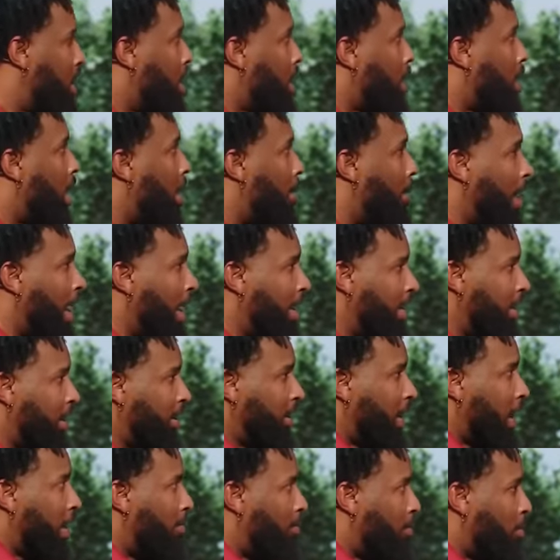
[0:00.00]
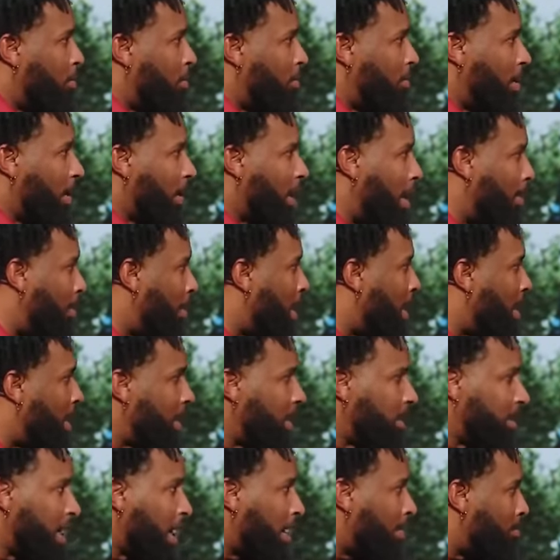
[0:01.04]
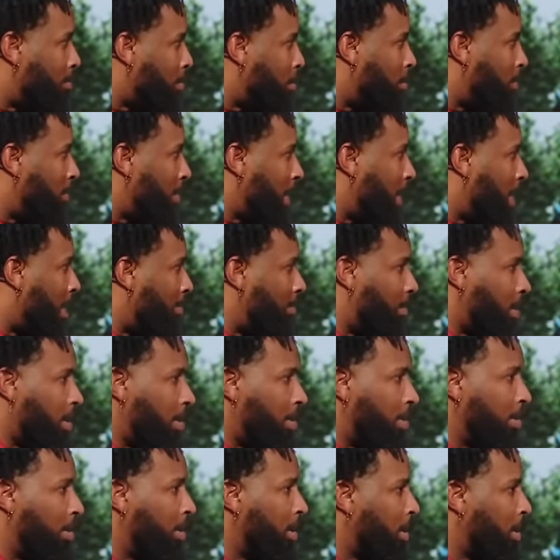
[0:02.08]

Come on, I need y'all moving. Come on, I need y'all moving. Come on.